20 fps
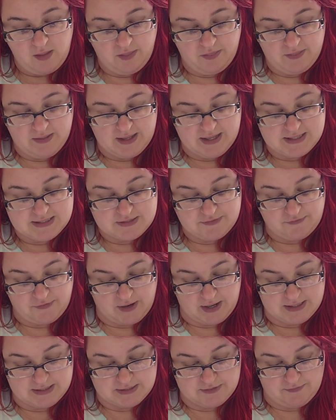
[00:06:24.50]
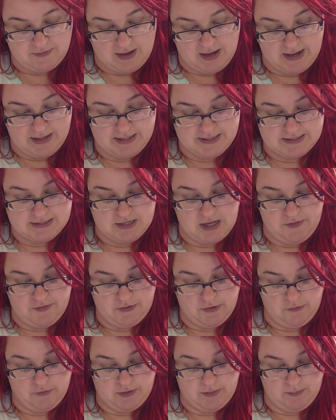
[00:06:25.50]
these friends find is not
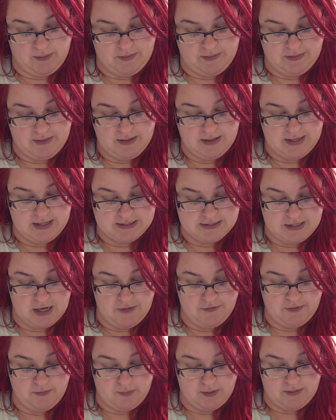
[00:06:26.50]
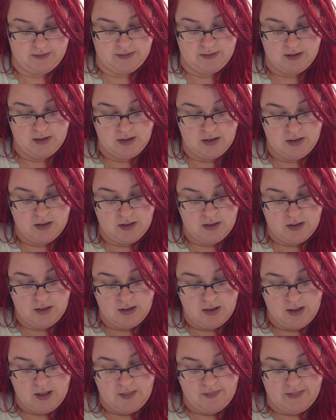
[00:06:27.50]
the only one, is not the one
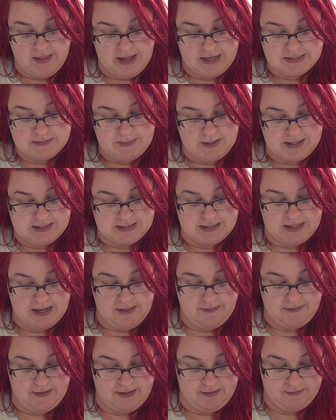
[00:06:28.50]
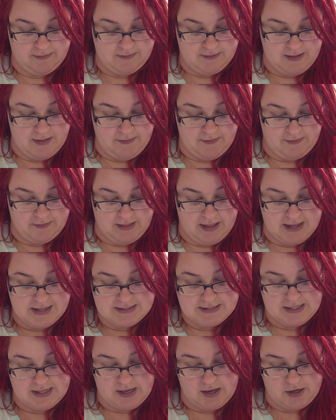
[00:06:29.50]
they expected, and, they, and the
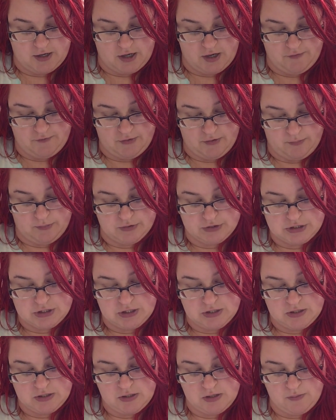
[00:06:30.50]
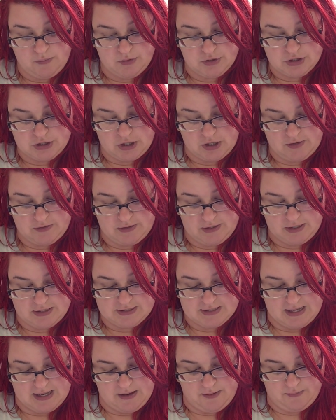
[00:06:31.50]
lies they uncover will, t- will turn their
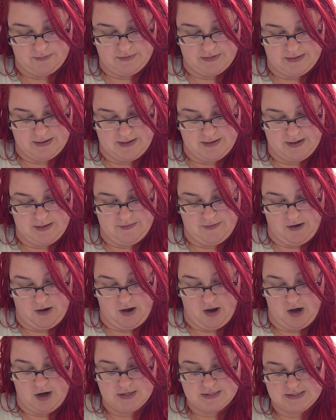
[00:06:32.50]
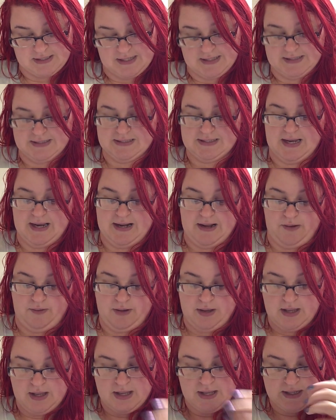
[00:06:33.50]
town and their hearts inside
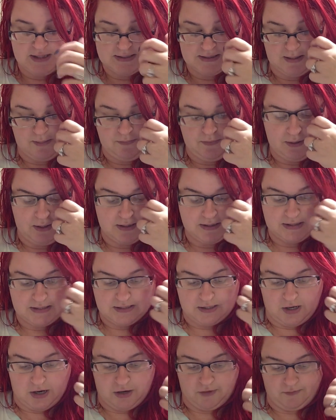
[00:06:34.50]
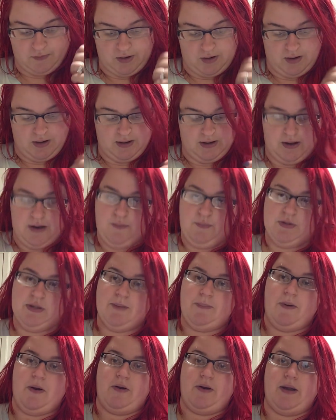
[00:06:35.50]
out. Something's gone wrong with
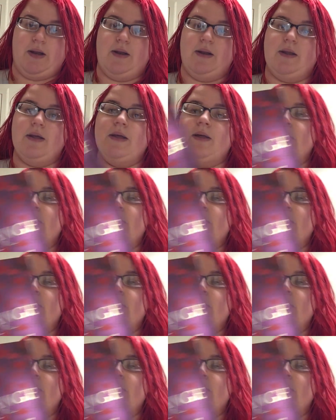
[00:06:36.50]
the bargain.